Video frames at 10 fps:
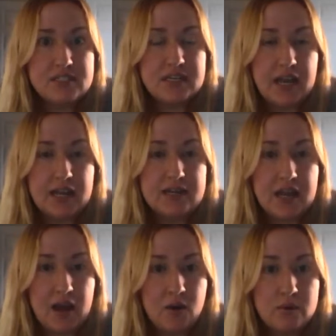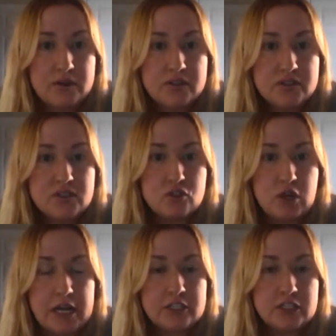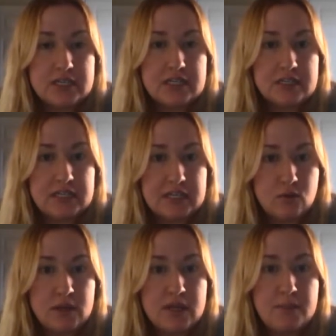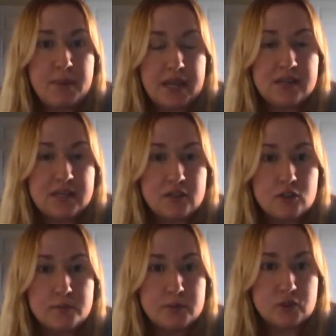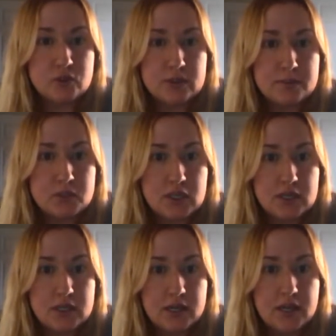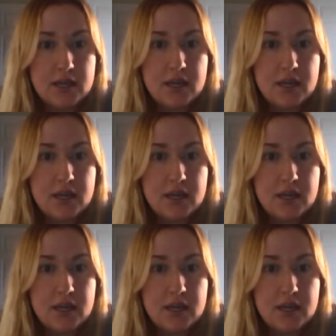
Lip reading: to 9 hours trying to get a liquid painkiller prescription.